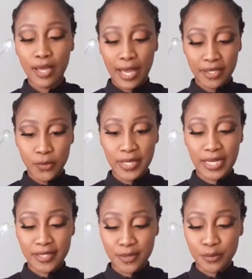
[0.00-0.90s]
Anyway,
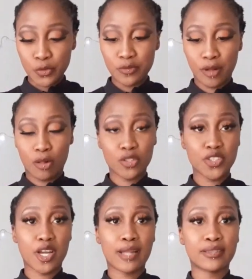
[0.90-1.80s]
let's move. I
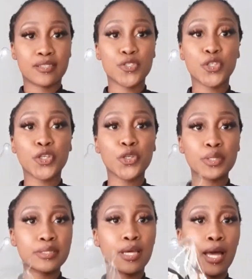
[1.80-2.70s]
also got this
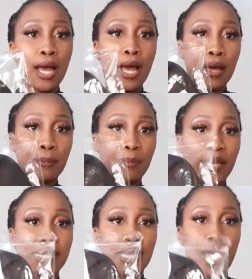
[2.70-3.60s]
cute
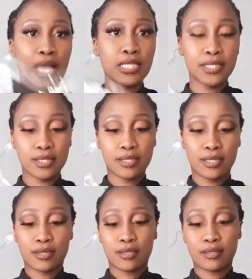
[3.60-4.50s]
bucket hat.
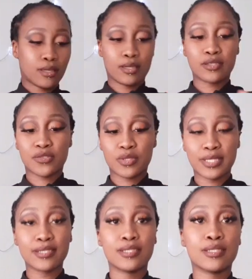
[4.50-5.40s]
It's
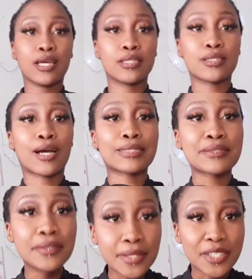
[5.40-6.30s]
written
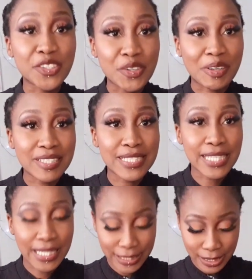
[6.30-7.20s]
not
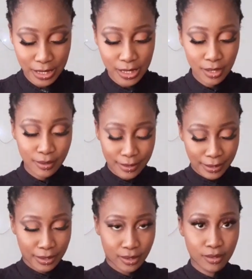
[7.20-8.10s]
interested.
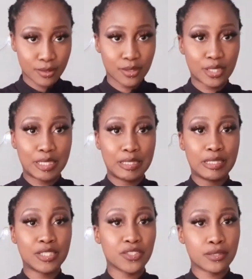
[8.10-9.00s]
Like,
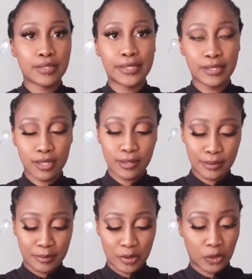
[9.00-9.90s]
literally,
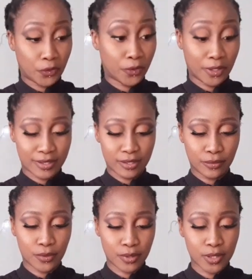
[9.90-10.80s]
I'm not
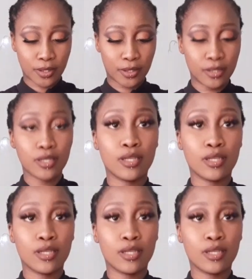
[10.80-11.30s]
interested.